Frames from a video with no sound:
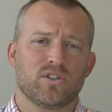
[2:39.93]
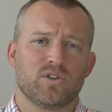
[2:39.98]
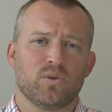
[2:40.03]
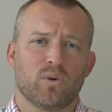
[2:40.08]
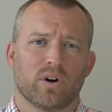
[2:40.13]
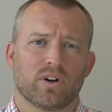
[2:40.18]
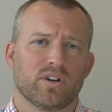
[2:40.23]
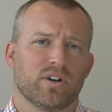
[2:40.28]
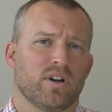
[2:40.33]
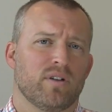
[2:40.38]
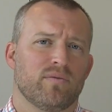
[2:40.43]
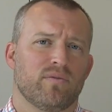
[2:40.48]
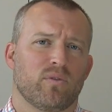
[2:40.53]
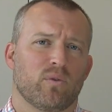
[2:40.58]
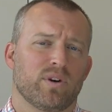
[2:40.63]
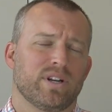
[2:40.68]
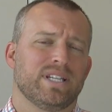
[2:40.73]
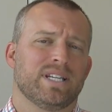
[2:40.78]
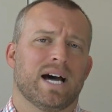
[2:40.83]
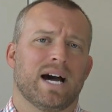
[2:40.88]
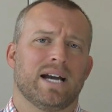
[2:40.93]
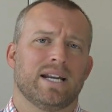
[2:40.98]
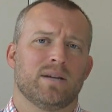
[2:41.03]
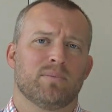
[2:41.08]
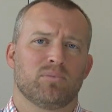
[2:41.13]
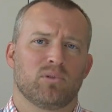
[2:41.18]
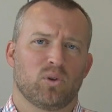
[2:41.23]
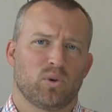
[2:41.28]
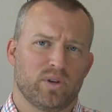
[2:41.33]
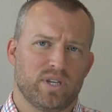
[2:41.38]
249
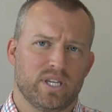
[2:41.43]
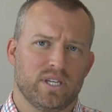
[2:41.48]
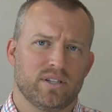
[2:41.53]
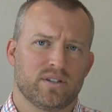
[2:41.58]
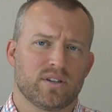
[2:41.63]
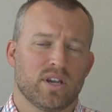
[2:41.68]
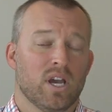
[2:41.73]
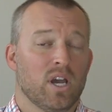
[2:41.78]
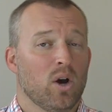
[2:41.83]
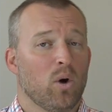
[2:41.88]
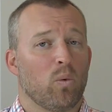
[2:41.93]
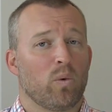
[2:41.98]
employees,